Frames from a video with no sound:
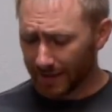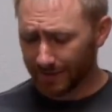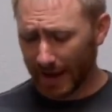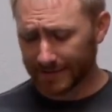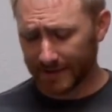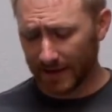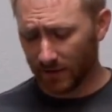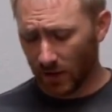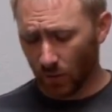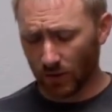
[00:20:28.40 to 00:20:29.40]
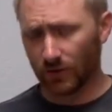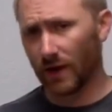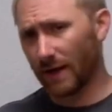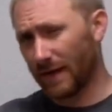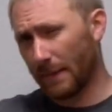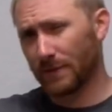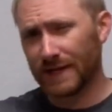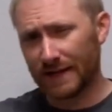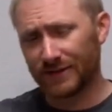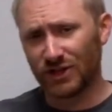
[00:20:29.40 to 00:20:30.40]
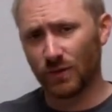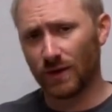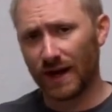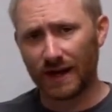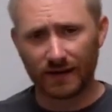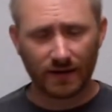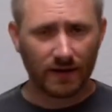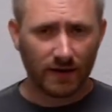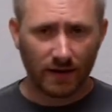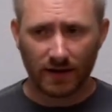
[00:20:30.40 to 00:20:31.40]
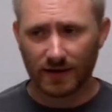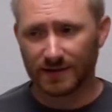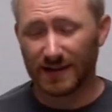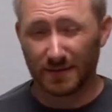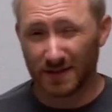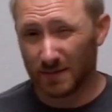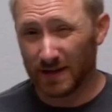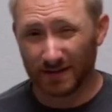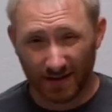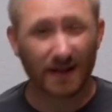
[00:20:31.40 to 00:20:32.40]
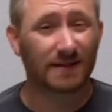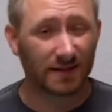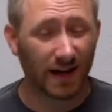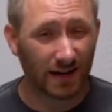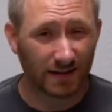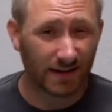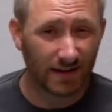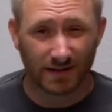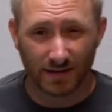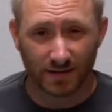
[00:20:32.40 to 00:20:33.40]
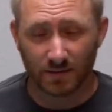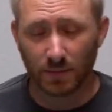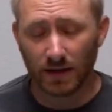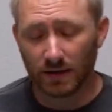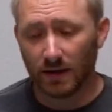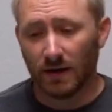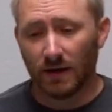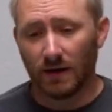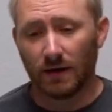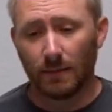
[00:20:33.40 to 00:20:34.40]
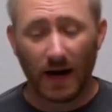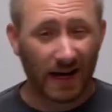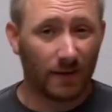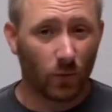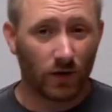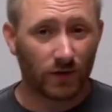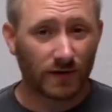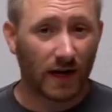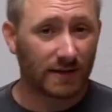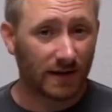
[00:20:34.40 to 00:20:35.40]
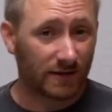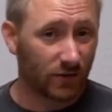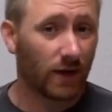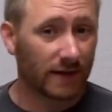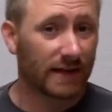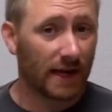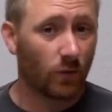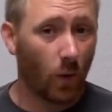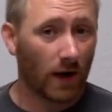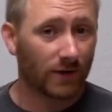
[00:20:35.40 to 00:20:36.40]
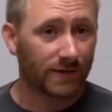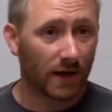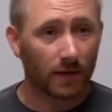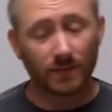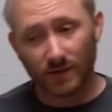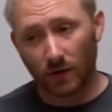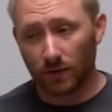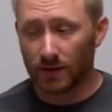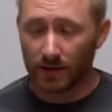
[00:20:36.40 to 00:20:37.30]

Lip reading: that said, whether or not that pertains to you or not, it seems to be less likely that it does, but I am one of those guys that do like to have a wired setup. So